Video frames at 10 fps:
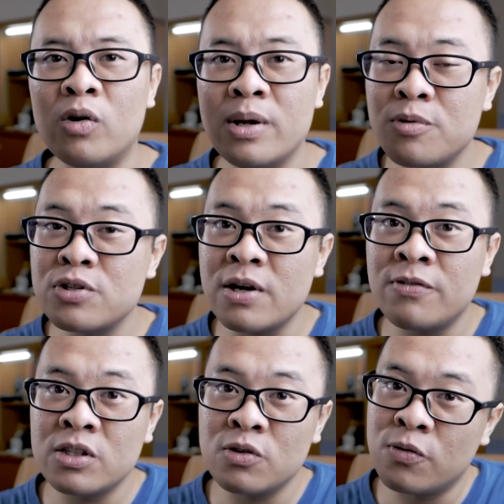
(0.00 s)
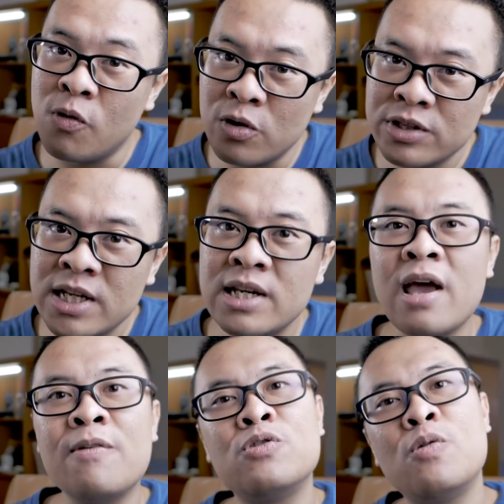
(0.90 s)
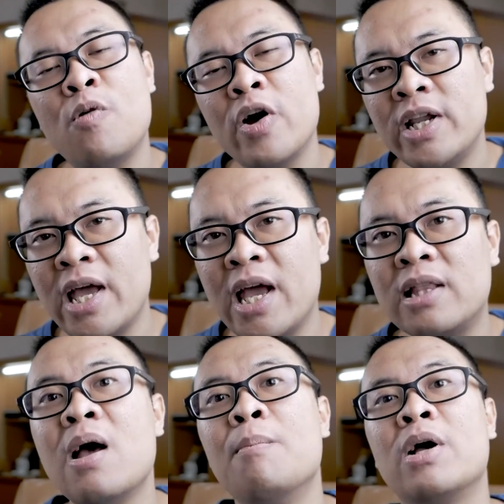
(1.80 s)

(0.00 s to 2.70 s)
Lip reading: Olympus 7-14 f2.8,